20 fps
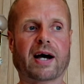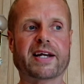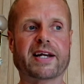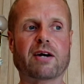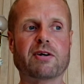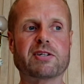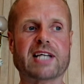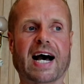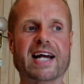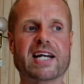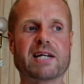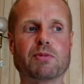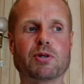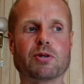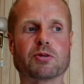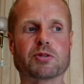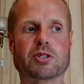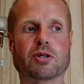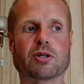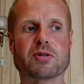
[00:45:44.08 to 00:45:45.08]
I notice
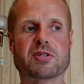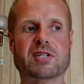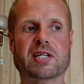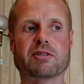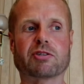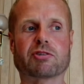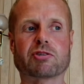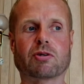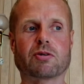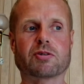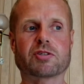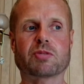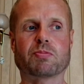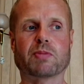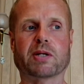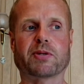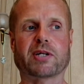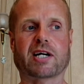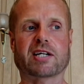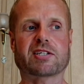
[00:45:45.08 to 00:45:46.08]
animals always seem drawn to
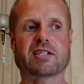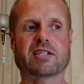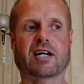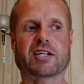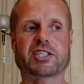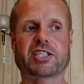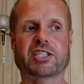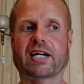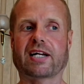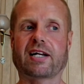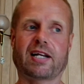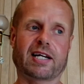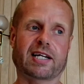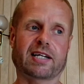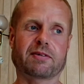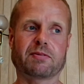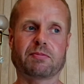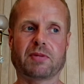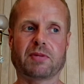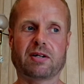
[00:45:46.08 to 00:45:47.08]
me when I start
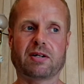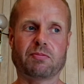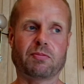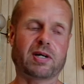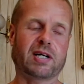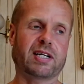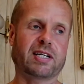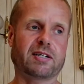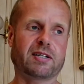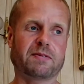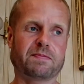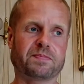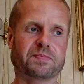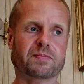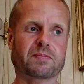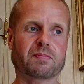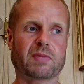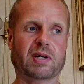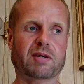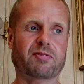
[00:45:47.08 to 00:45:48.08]
channeling. My my,
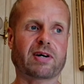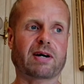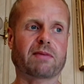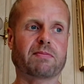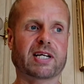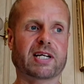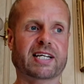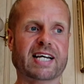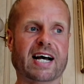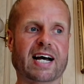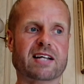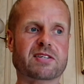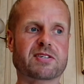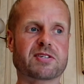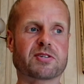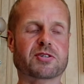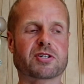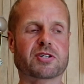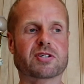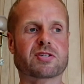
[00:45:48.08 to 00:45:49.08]
um, my family cat
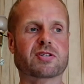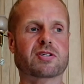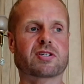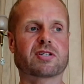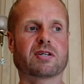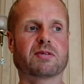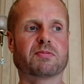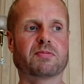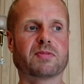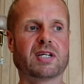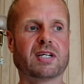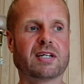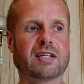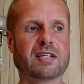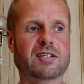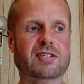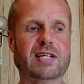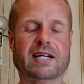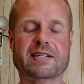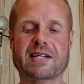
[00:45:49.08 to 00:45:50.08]
is just um,
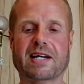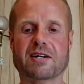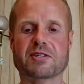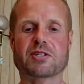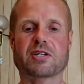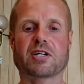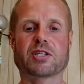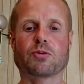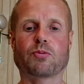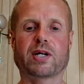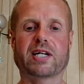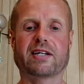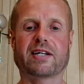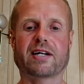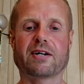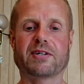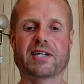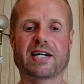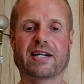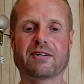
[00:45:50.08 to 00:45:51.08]
sat outside the
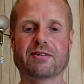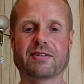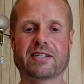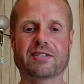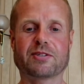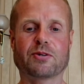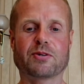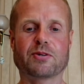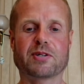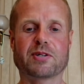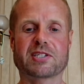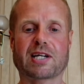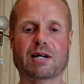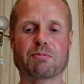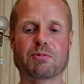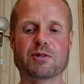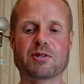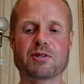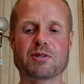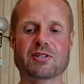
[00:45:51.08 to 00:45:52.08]
window now. It always
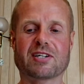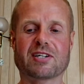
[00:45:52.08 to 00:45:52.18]
happens.